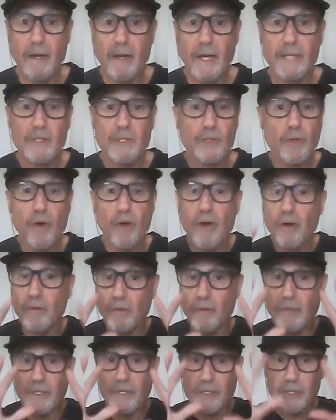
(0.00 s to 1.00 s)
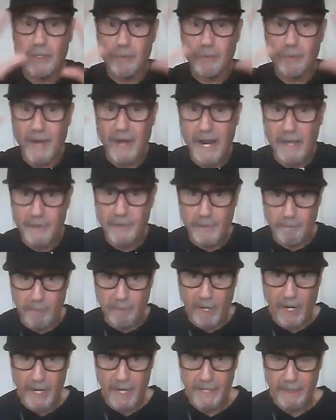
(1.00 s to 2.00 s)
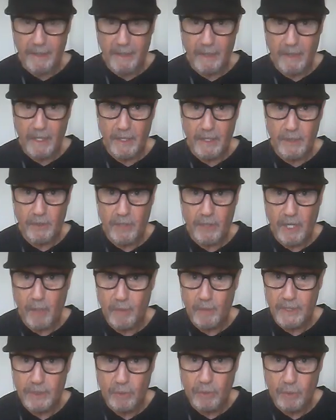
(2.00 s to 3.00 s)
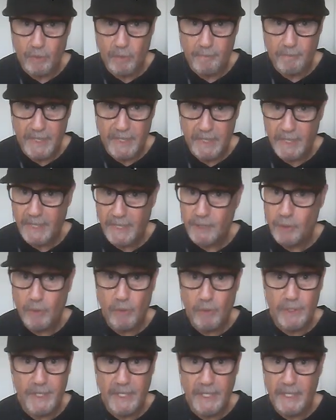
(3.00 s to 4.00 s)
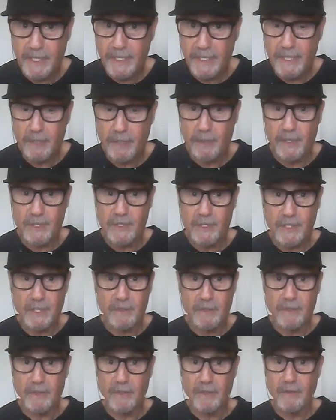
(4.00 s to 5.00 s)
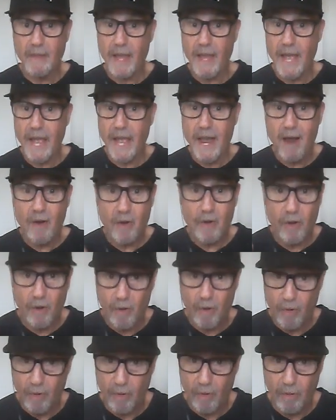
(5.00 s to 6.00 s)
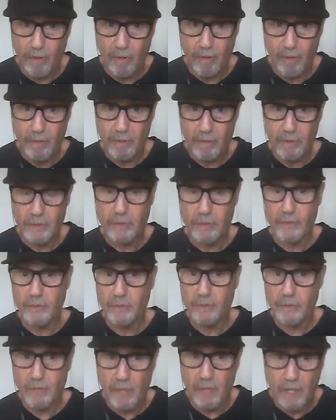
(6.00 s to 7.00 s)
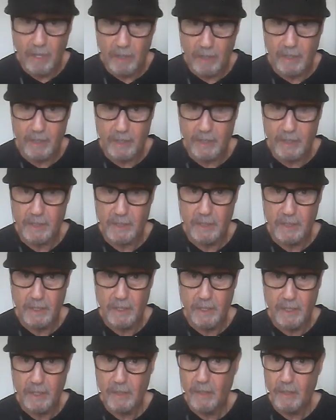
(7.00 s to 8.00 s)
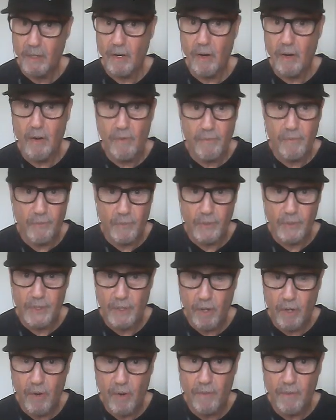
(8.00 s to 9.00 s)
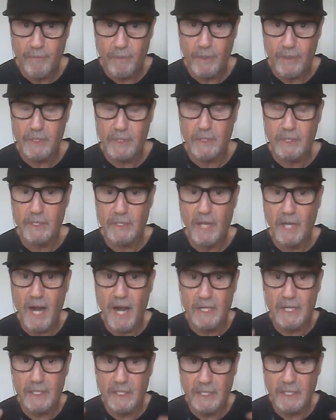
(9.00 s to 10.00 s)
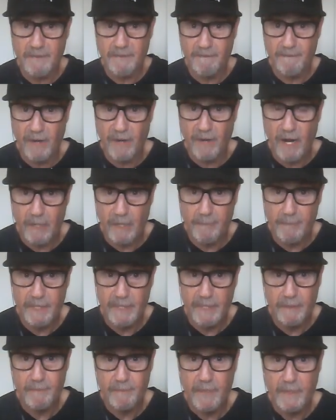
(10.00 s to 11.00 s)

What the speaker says: That's all it's surrounded by. You go into a meeting, that's all you hear is alcohol, drugs, over and over. It's a toxic environment